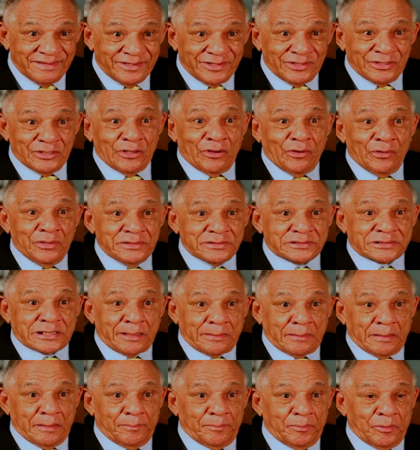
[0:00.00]
He's
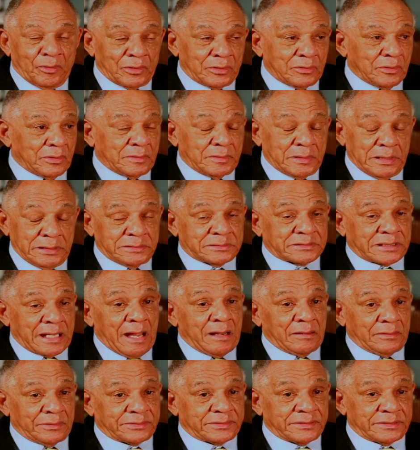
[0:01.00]
kind of a great,
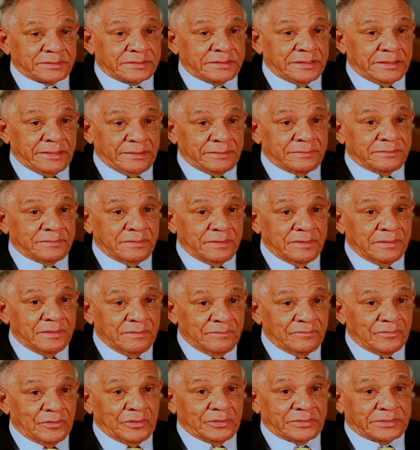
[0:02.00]
talented kid,
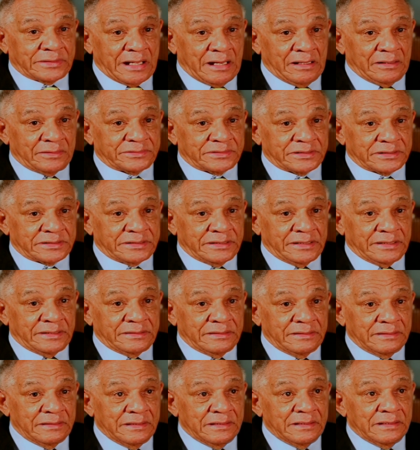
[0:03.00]
very talented kid.
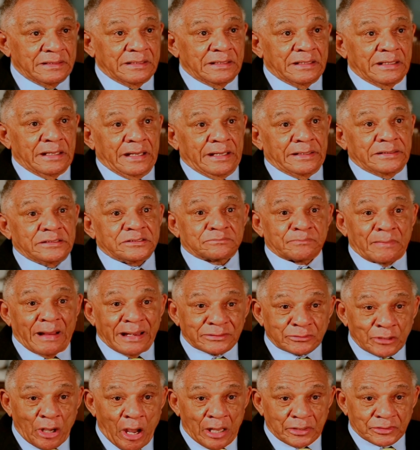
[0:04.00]
He's my
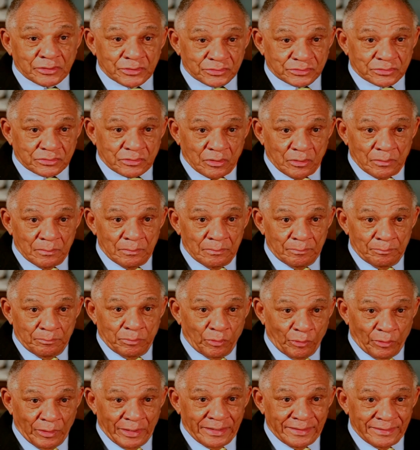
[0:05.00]
daughter's
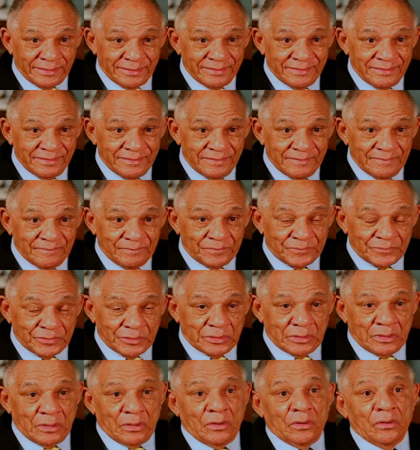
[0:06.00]
boy,
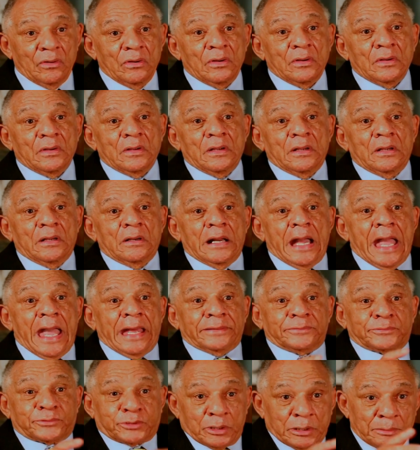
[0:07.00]

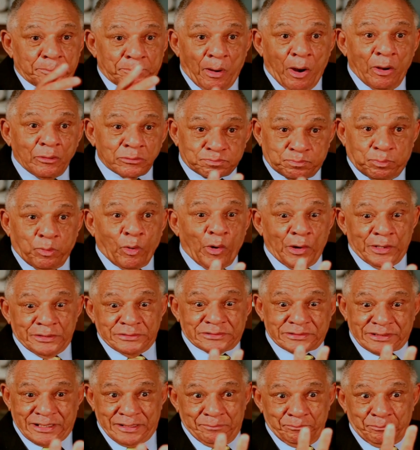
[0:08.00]
And both
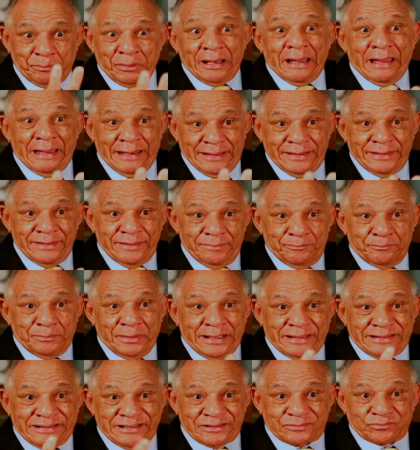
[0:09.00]
boys can play,
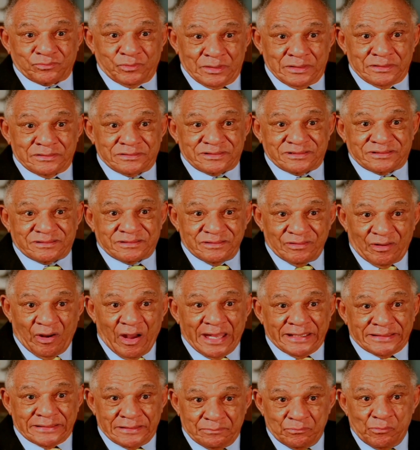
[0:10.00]
but this one's
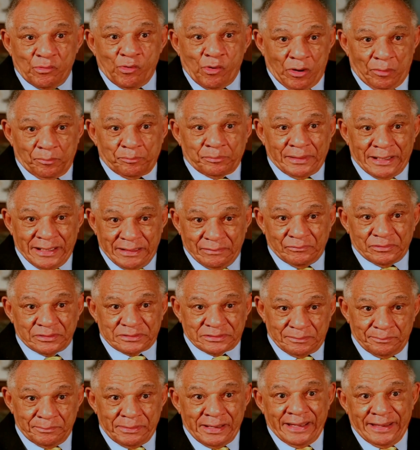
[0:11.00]
at it more playing with
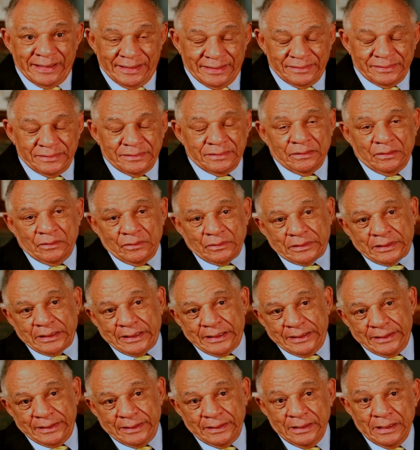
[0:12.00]
the band,
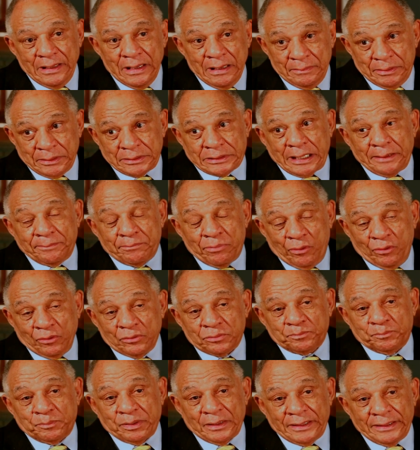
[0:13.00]
okay? But they
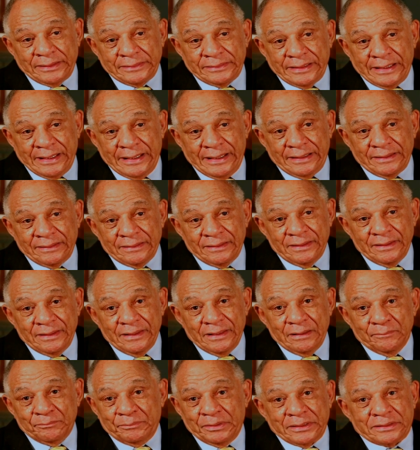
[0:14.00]
both play that.
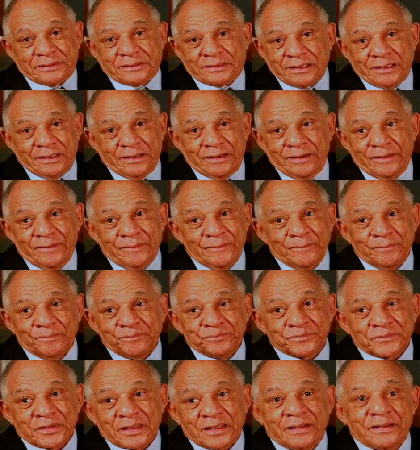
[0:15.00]
But
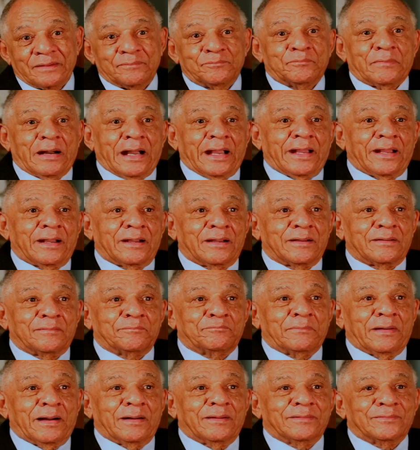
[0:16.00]

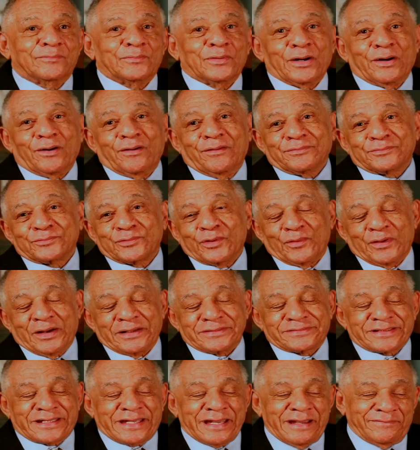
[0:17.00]
no,
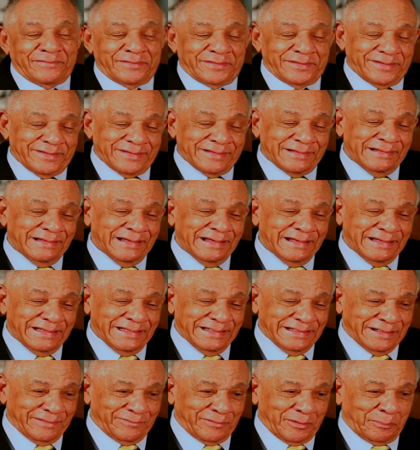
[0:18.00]
that's Kevin.
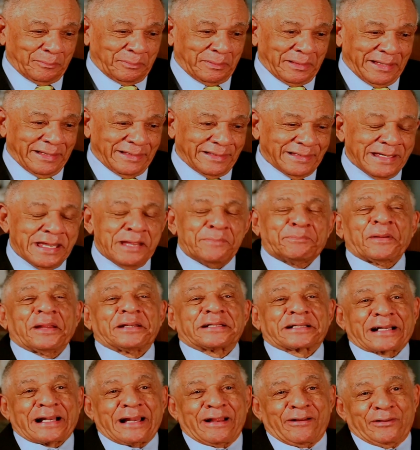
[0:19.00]
He never played. He
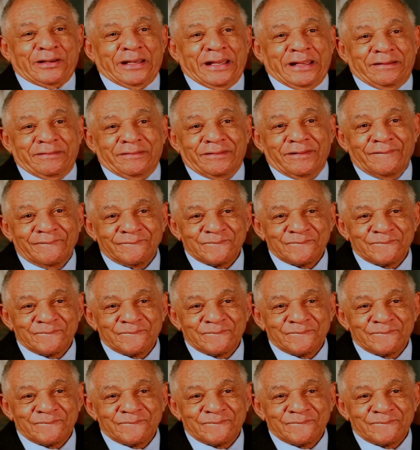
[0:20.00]
played a clarinet.